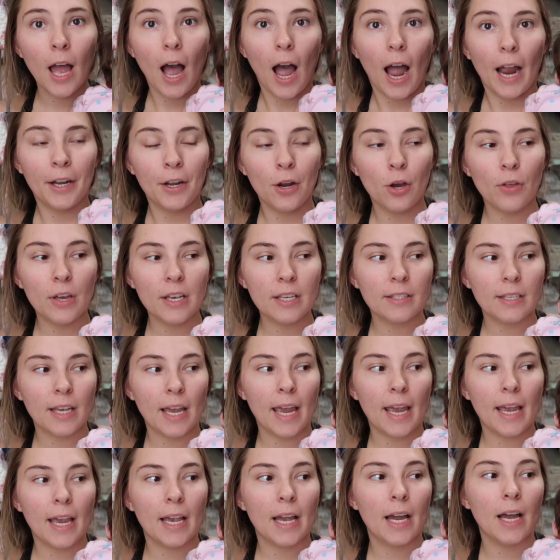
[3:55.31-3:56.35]
I know they
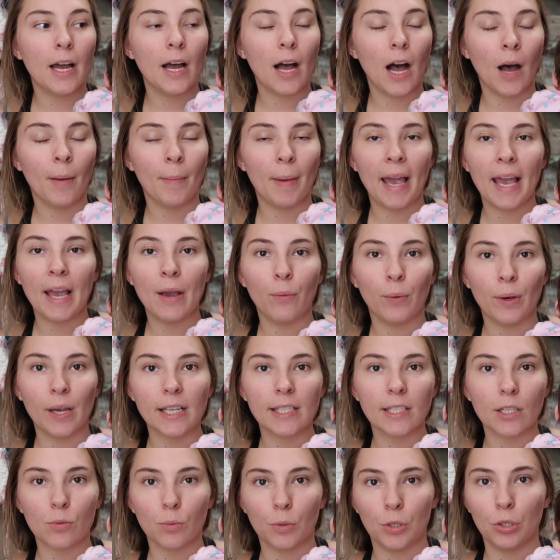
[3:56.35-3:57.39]
say 8
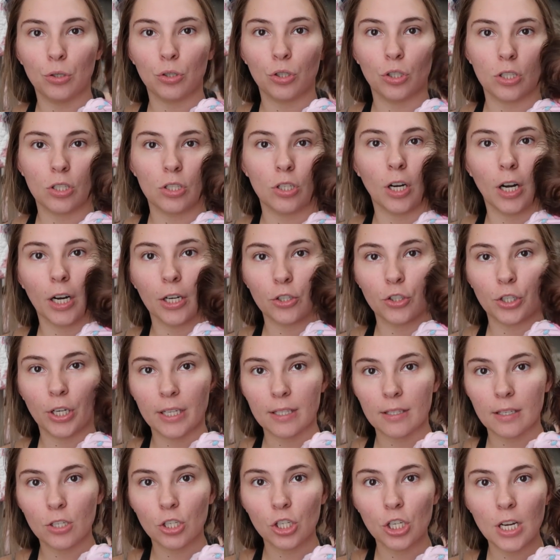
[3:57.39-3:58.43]
weeks is when you should start
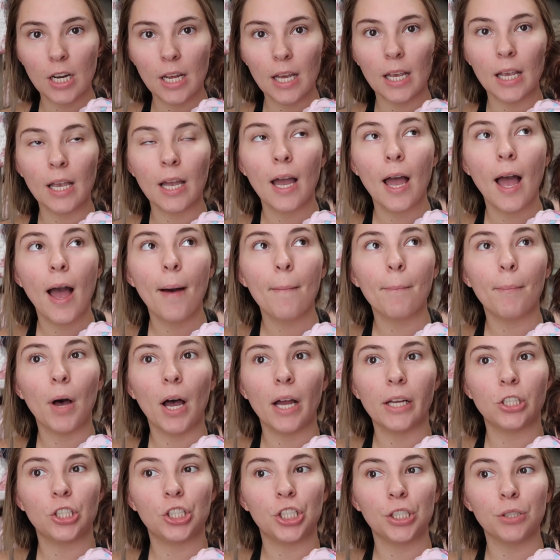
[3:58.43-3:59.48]
transitioning,
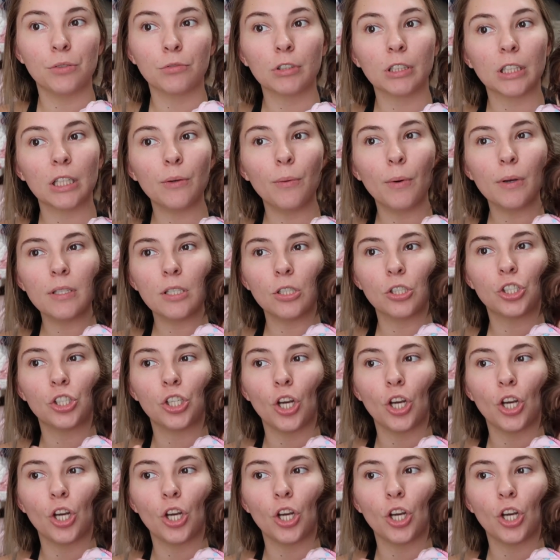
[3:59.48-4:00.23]
but she really wasn't